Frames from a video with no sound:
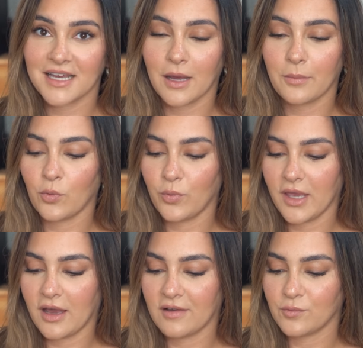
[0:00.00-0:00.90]
up, we
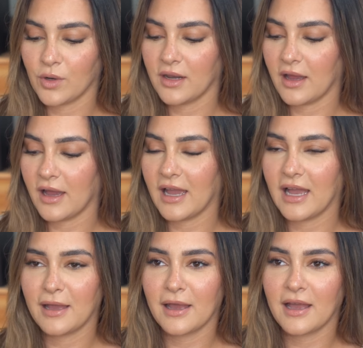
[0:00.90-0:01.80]
have one
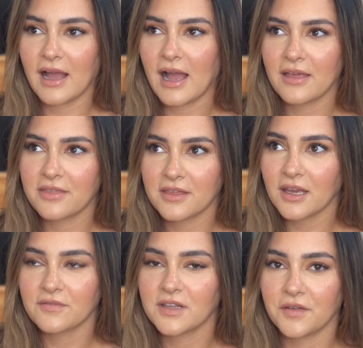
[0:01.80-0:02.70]
I think
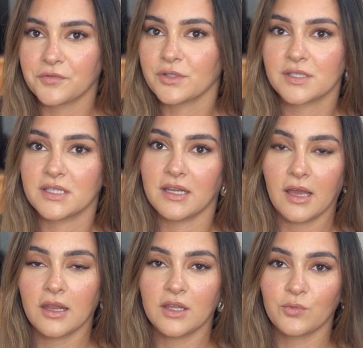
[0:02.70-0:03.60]
I've never seen
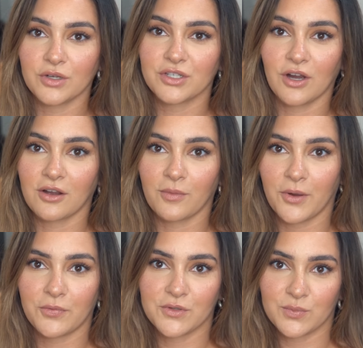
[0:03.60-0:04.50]
anyone talk
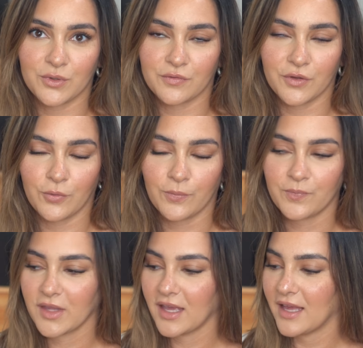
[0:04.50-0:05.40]
about this perfume.
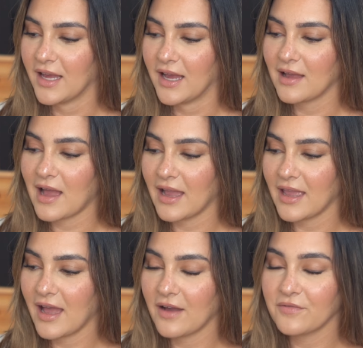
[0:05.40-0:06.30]
I
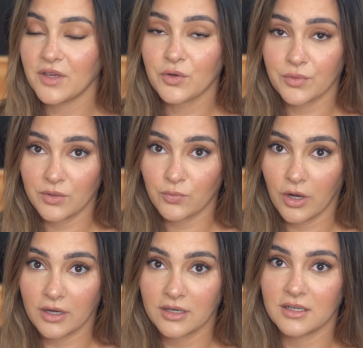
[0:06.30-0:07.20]
have the green
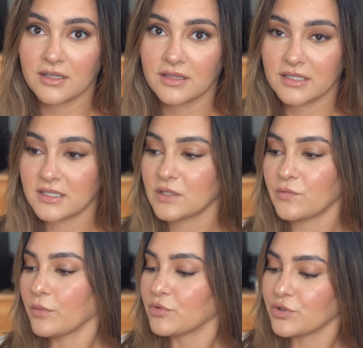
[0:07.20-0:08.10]
one. This is
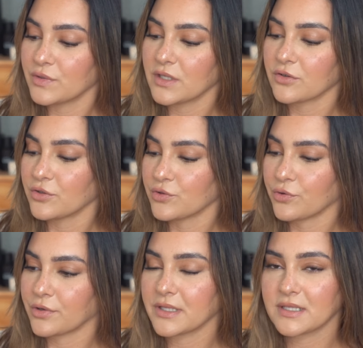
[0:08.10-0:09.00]
from Juicy
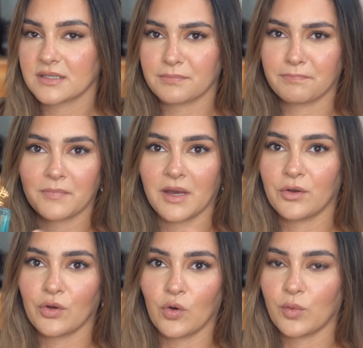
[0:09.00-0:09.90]
Couture. It's, I
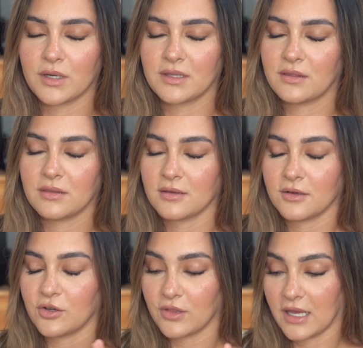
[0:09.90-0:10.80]
don't know what the
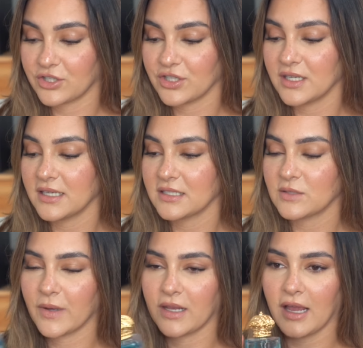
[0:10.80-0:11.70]
collection is,
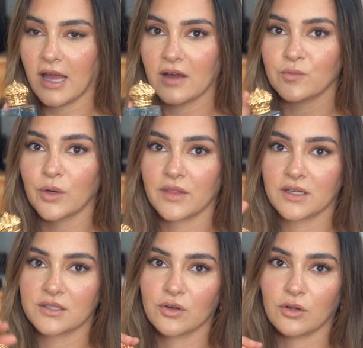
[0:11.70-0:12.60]
but I have one
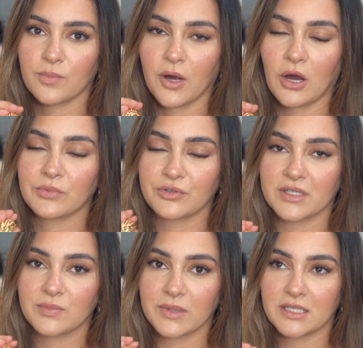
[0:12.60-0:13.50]
that is called Palm
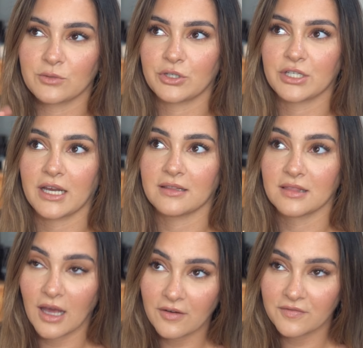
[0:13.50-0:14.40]
Trees Please, which I
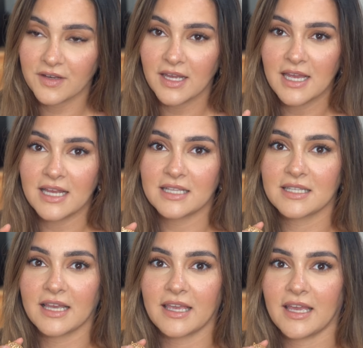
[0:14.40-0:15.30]
love. It's
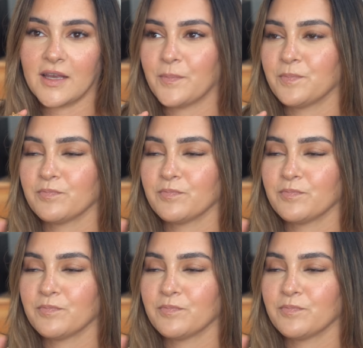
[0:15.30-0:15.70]
like a